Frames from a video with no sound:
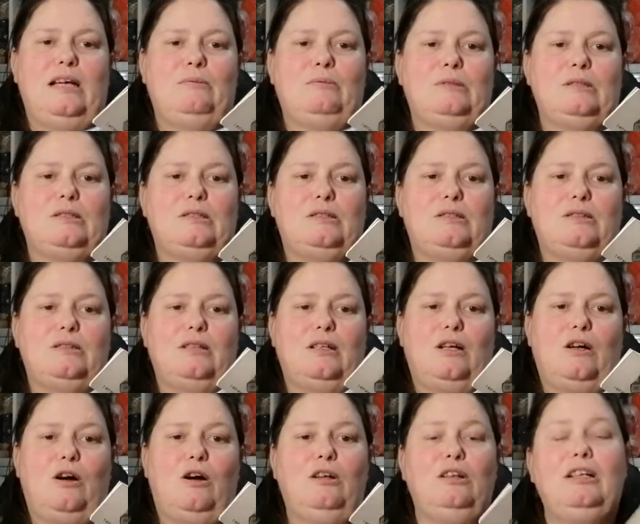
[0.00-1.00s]
It was
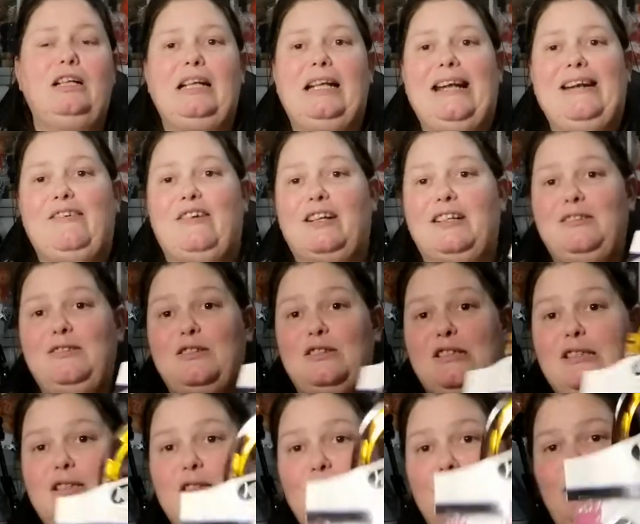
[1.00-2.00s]
on
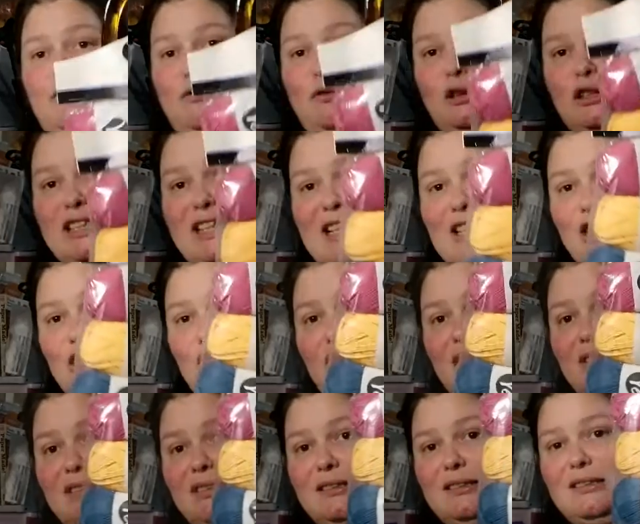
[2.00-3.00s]
clearance for
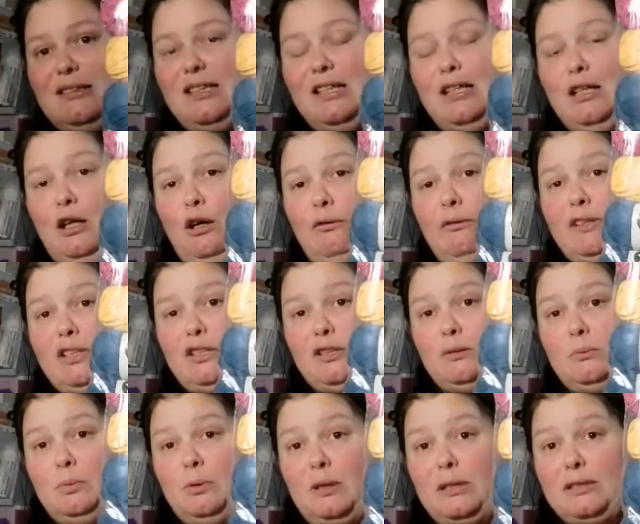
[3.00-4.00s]
$10.
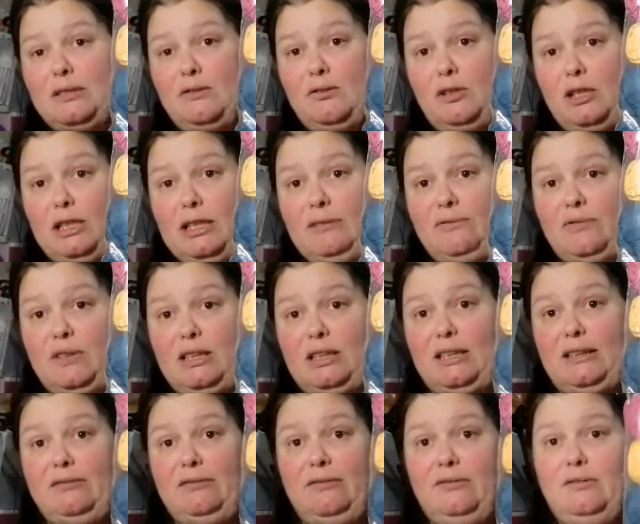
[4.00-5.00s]
Original price
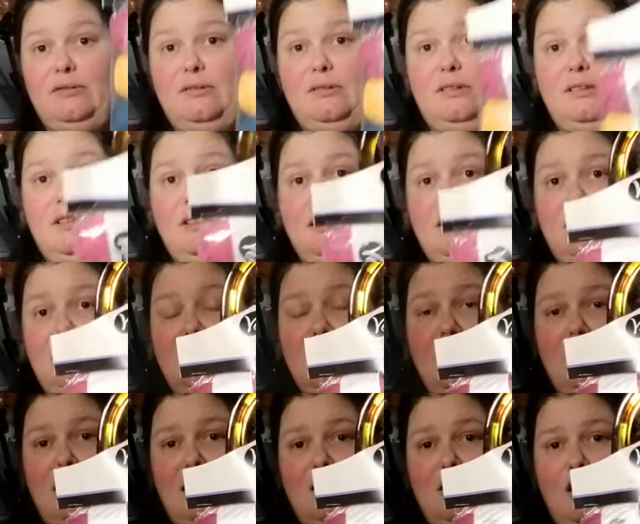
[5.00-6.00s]
$35.
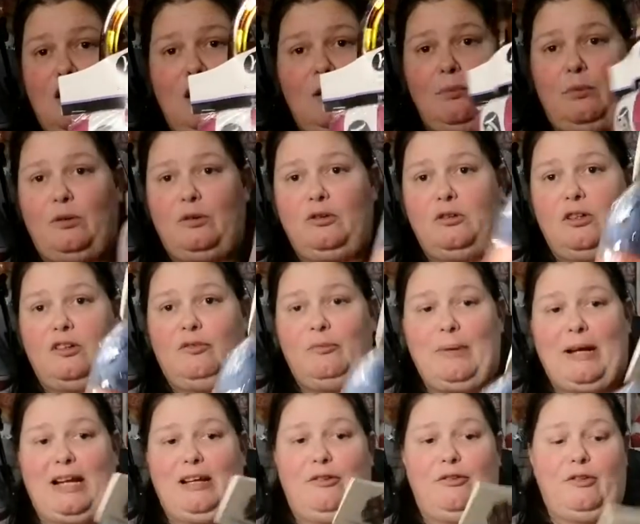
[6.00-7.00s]
I would not
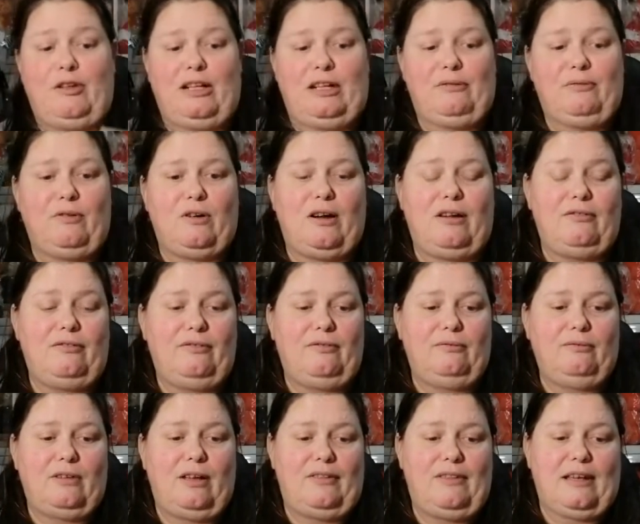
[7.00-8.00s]
have paid
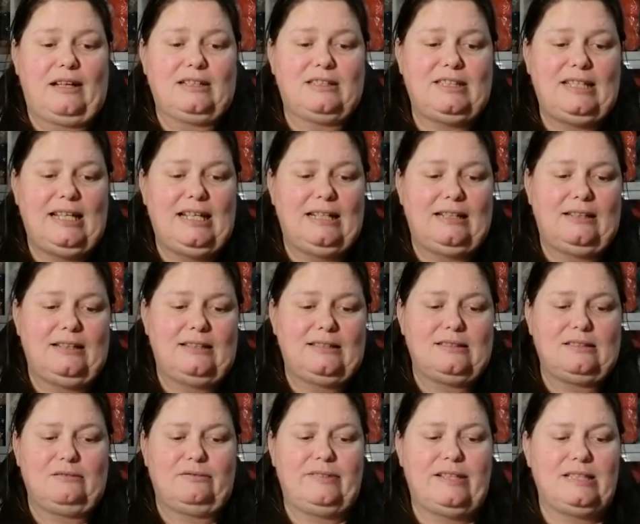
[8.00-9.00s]
$35. I think $10
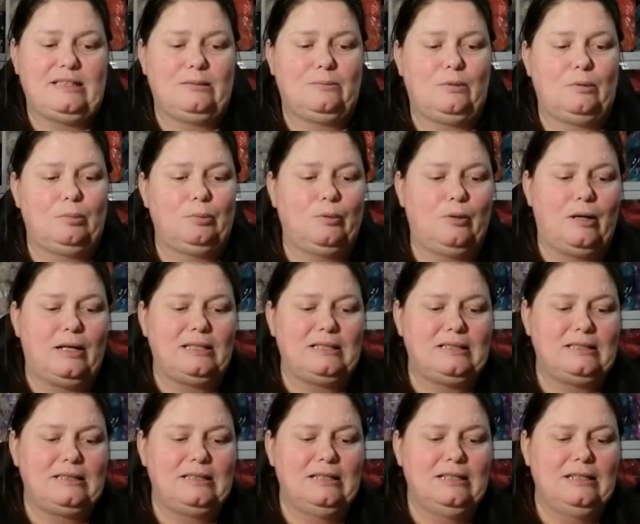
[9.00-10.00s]
is a reasonable
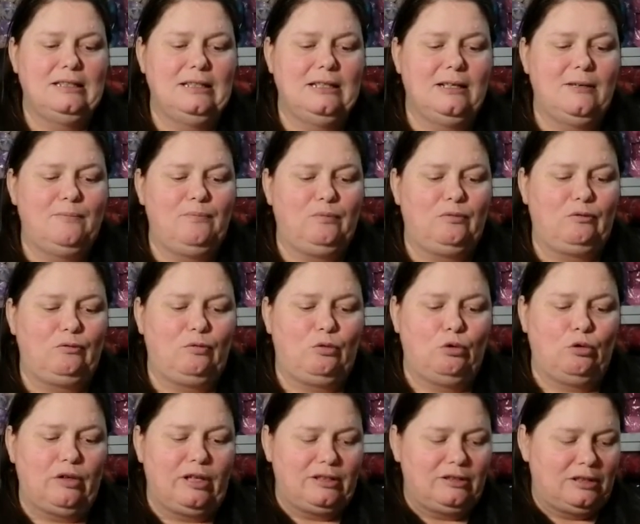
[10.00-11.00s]
price
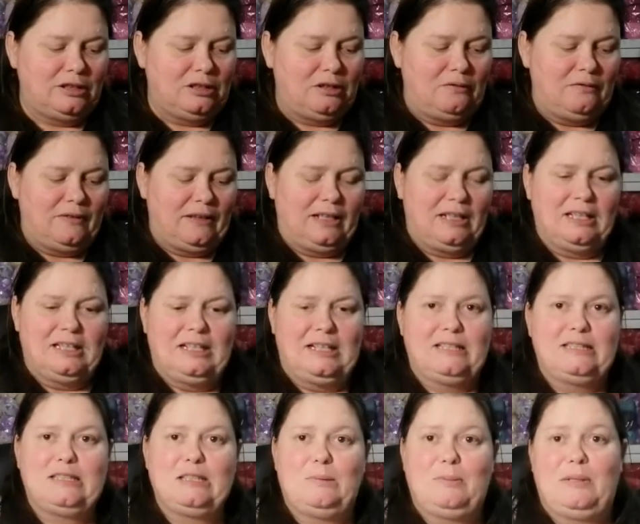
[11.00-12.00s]
for it. I don't think it
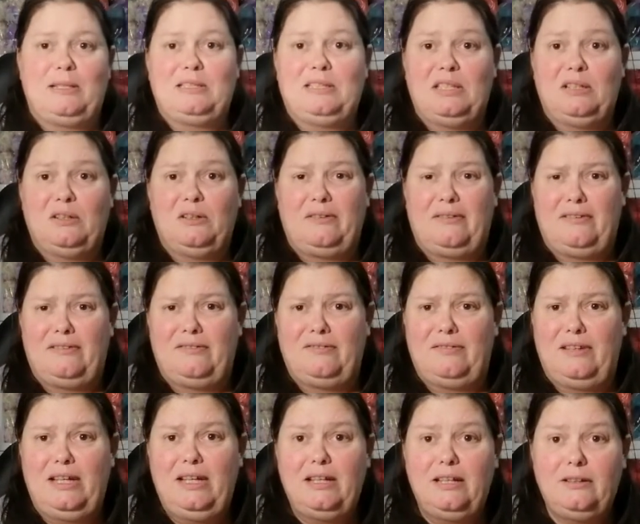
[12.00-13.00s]
needs to be dearer
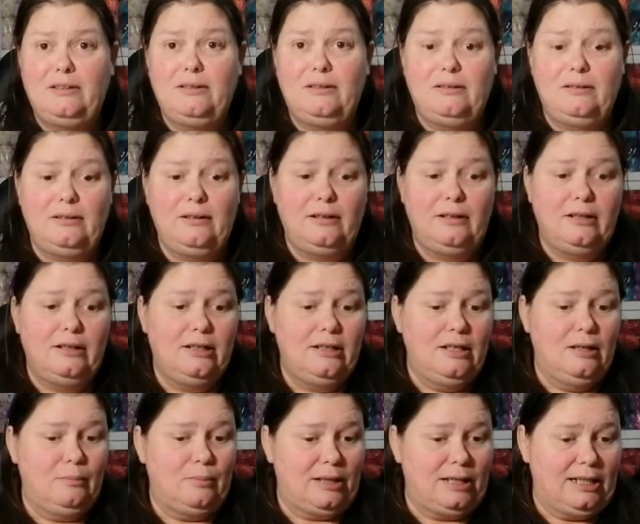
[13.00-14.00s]
than that.
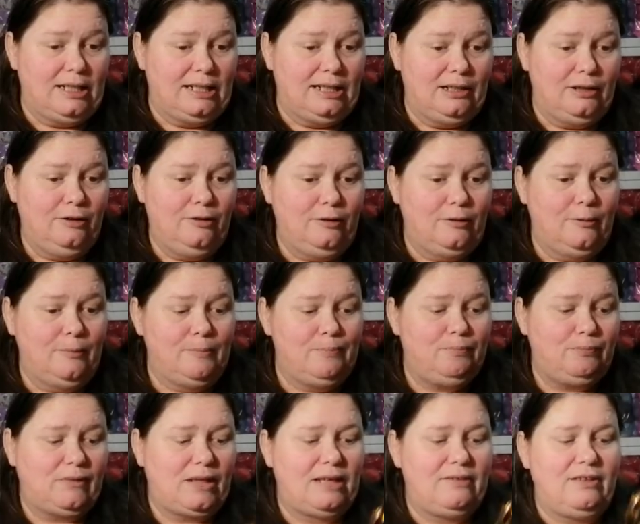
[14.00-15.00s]
But anywho,
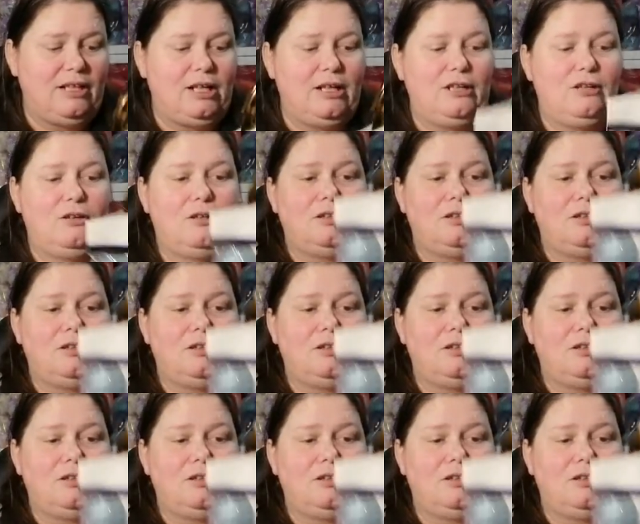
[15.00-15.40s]
and then I